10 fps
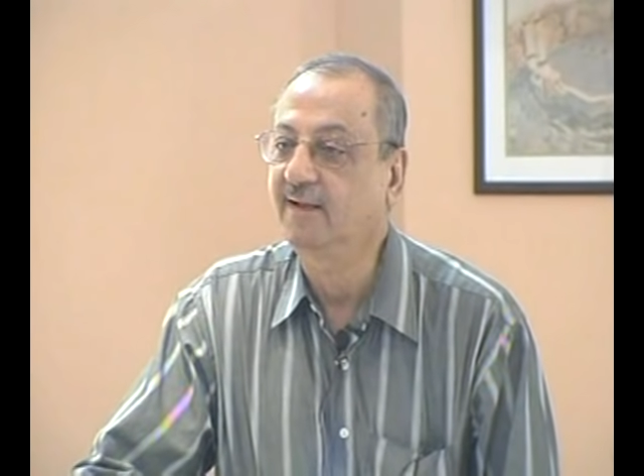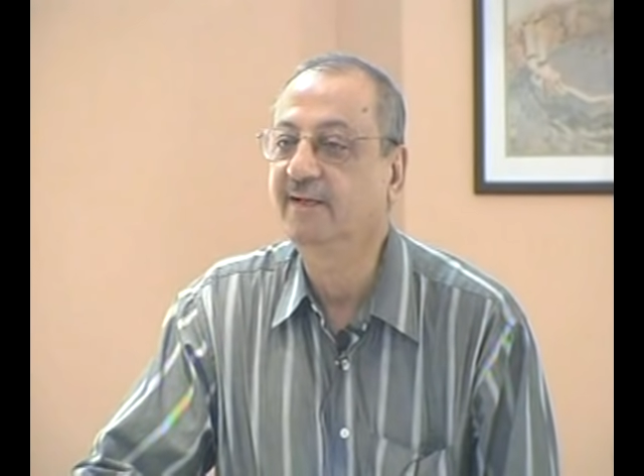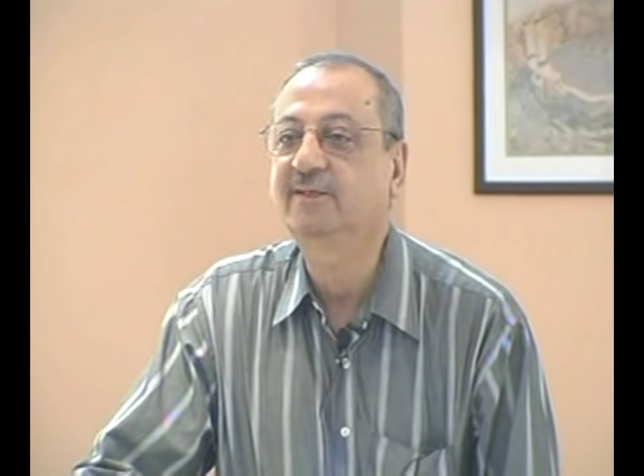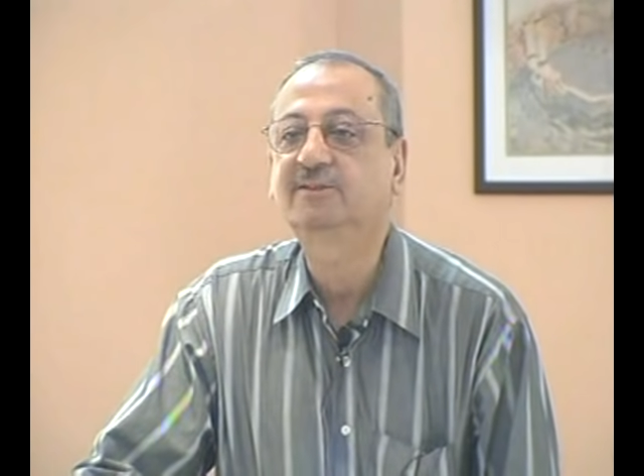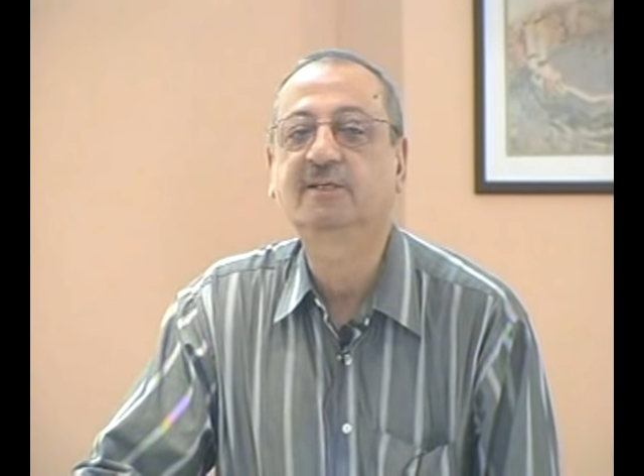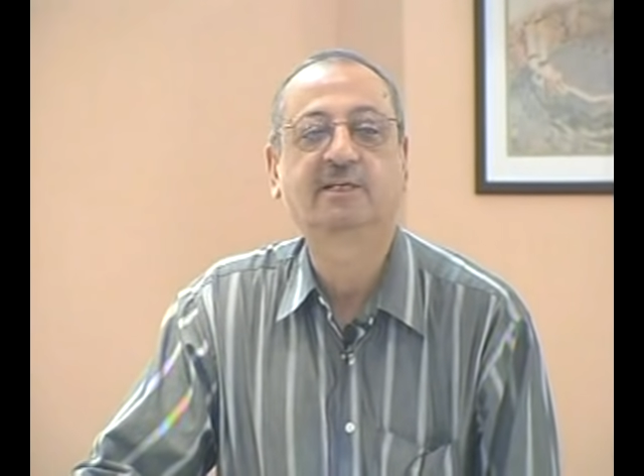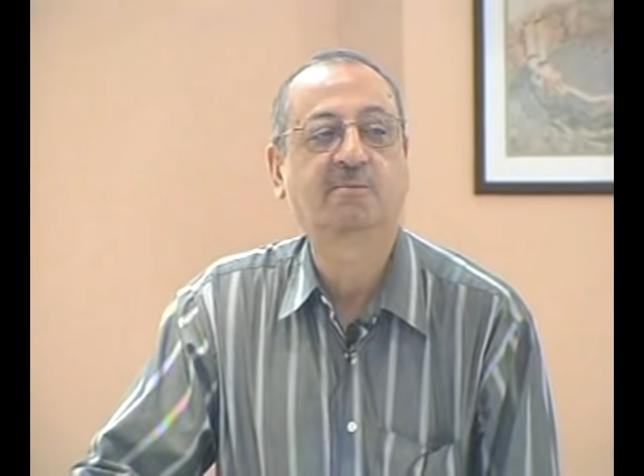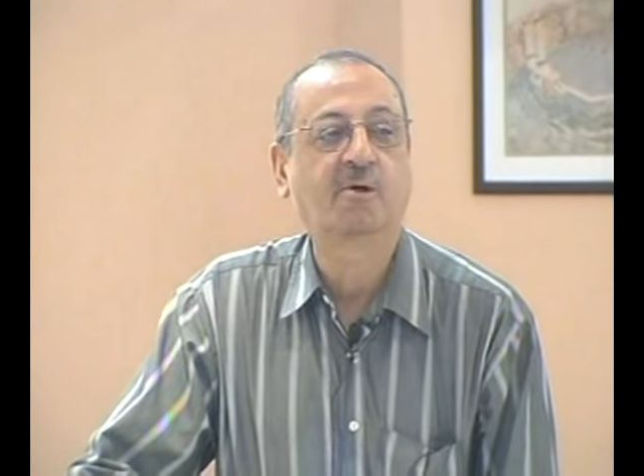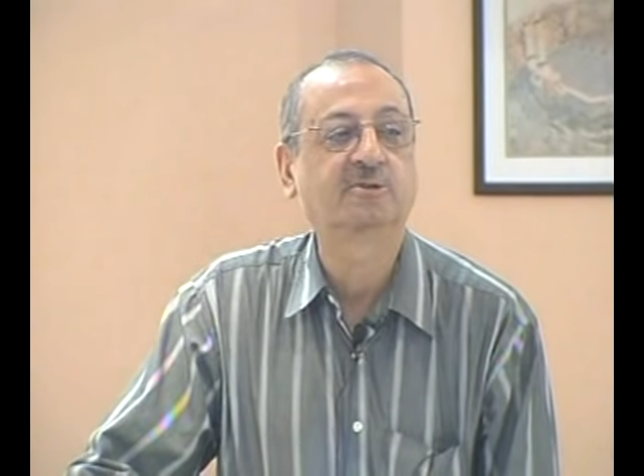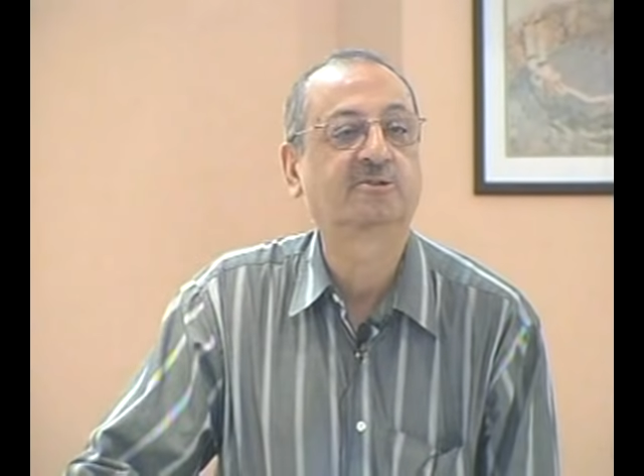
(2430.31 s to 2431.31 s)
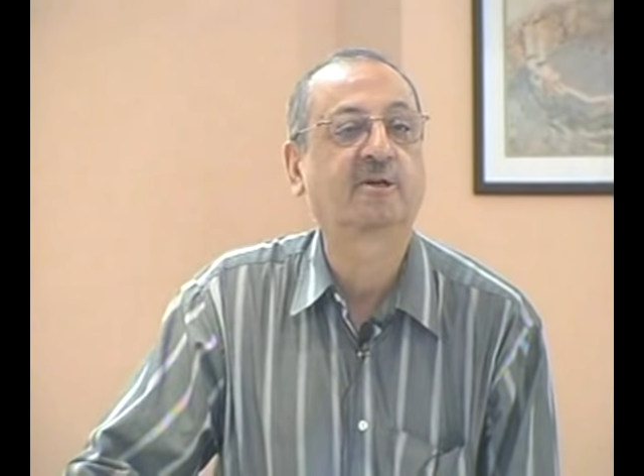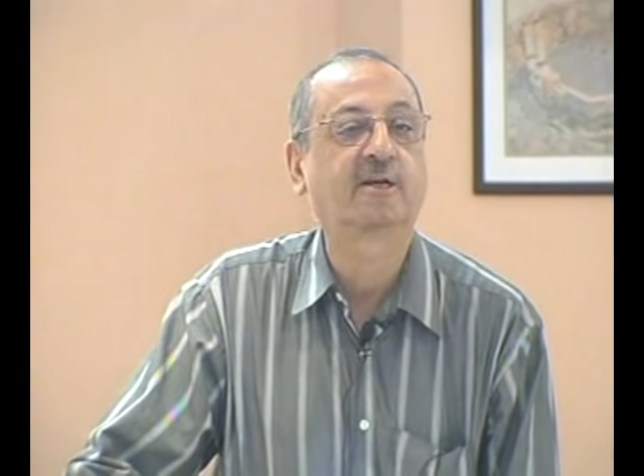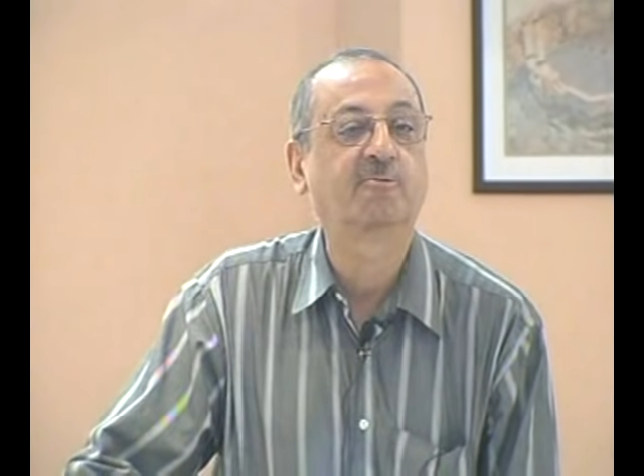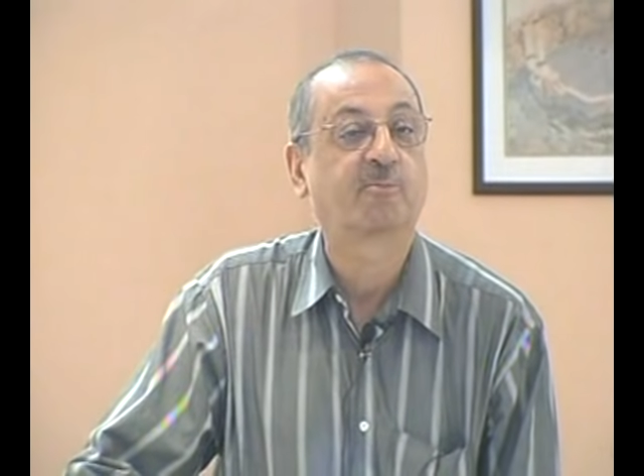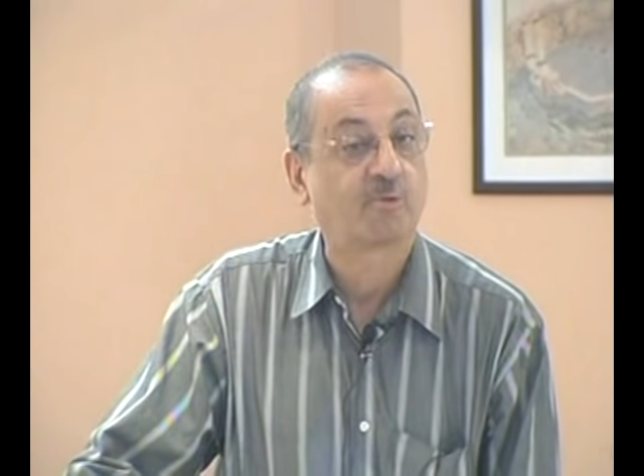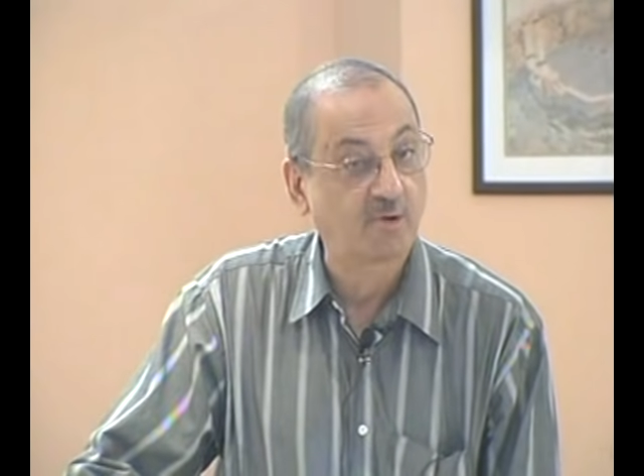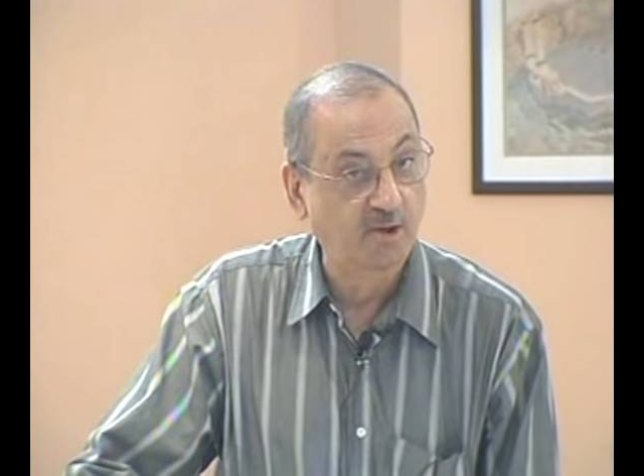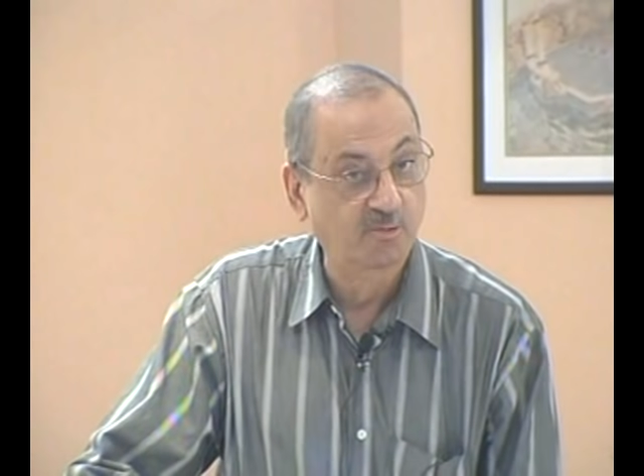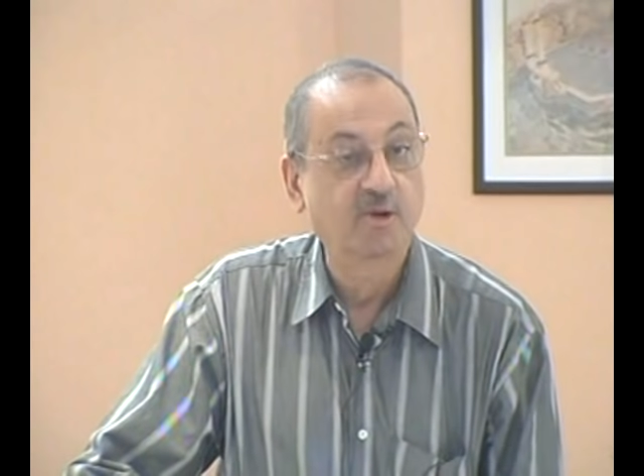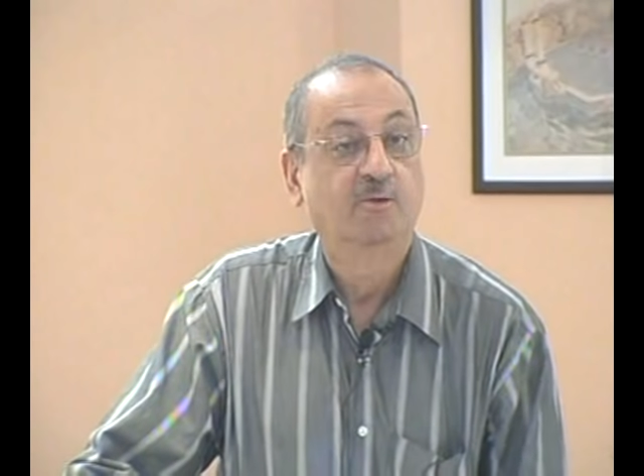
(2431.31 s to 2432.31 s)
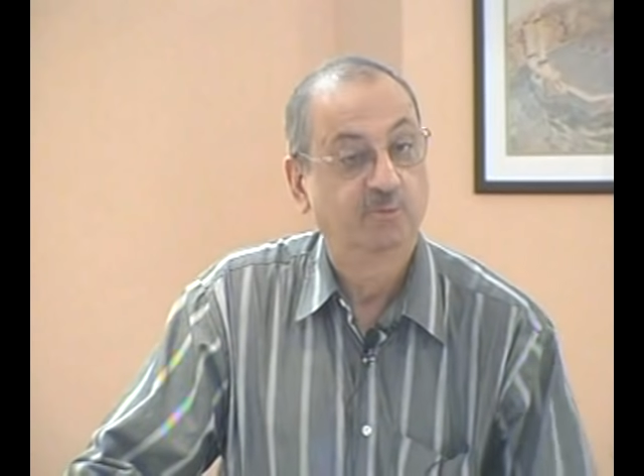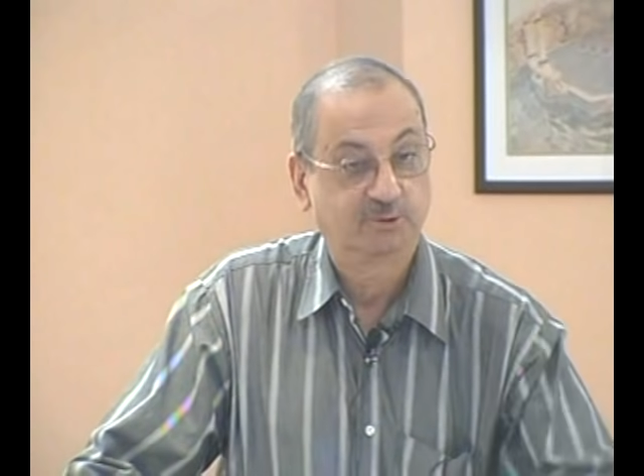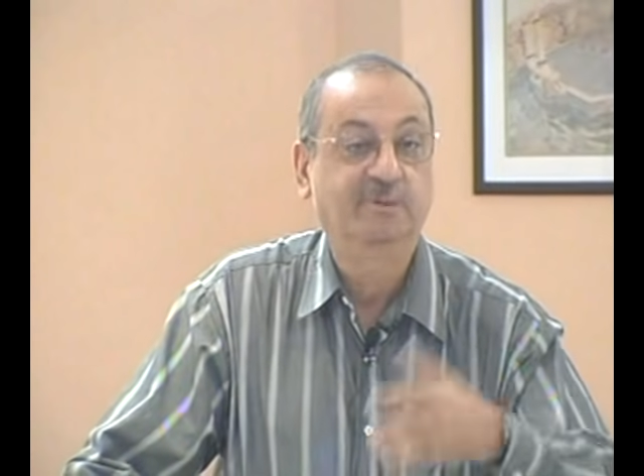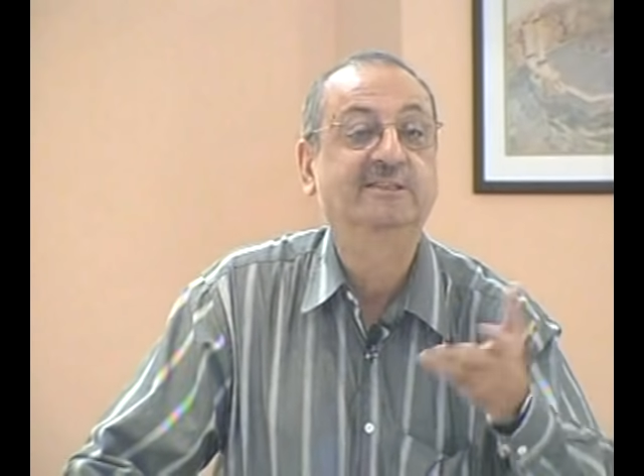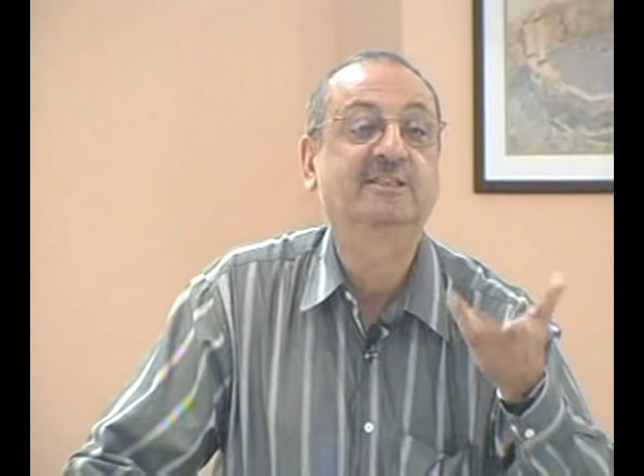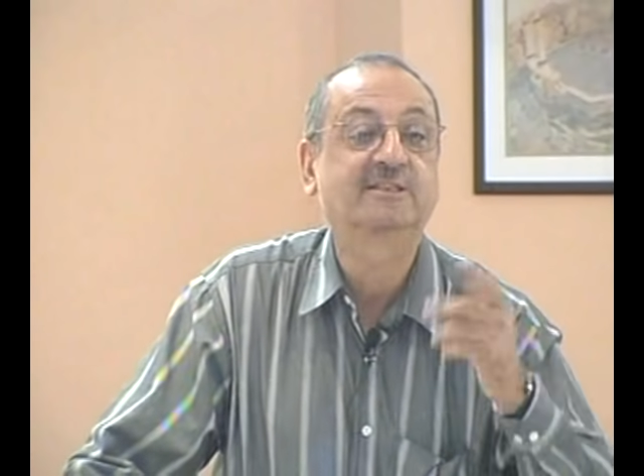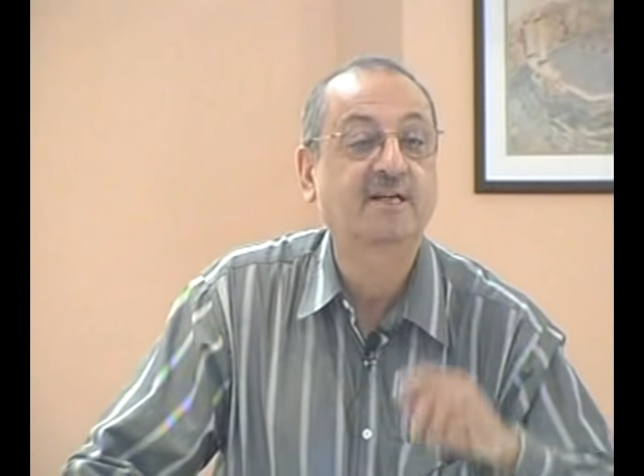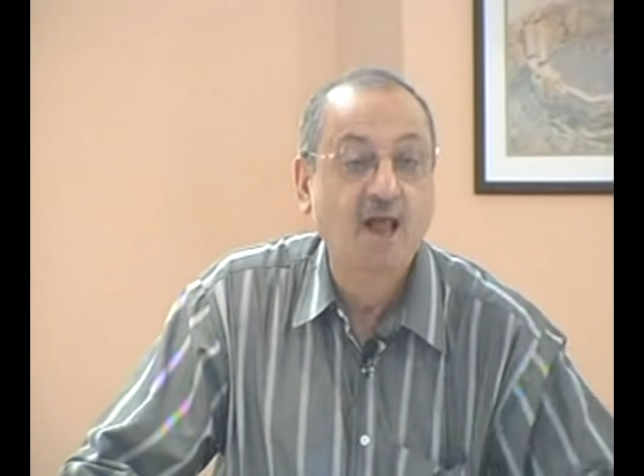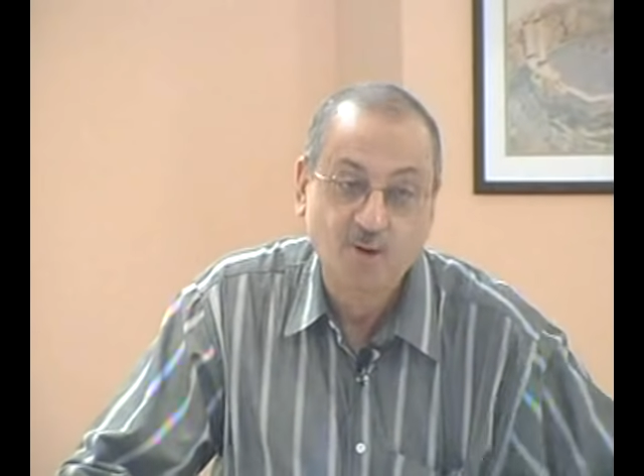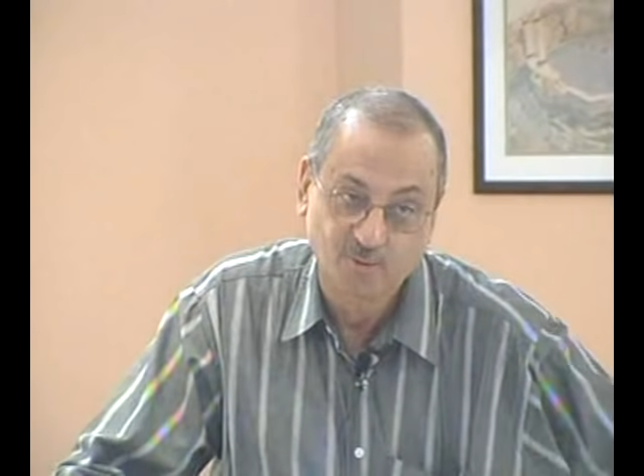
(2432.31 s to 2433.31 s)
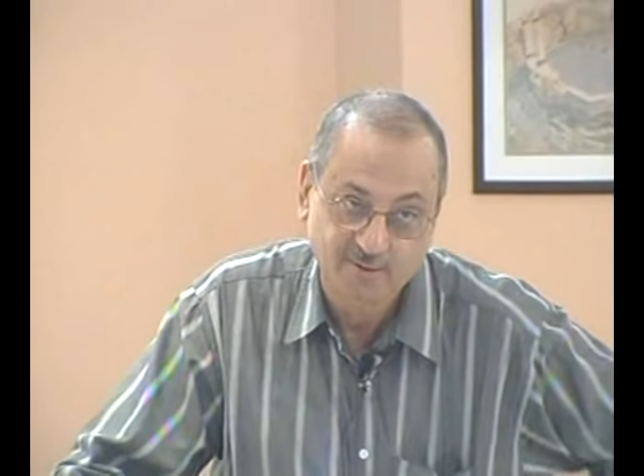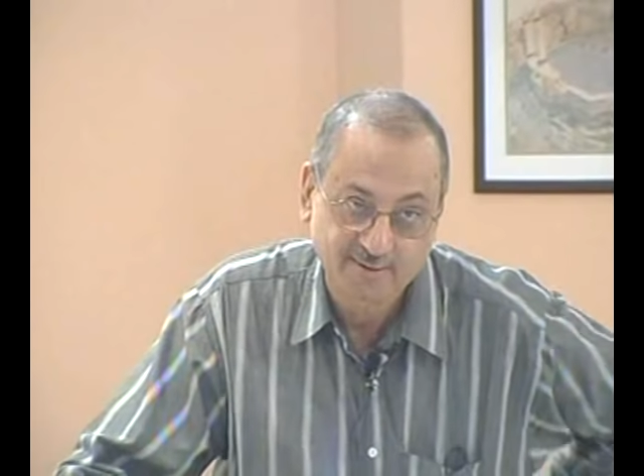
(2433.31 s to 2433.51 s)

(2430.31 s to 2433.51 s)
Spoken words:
It is a demonstrative pronoun, which means it's a noun.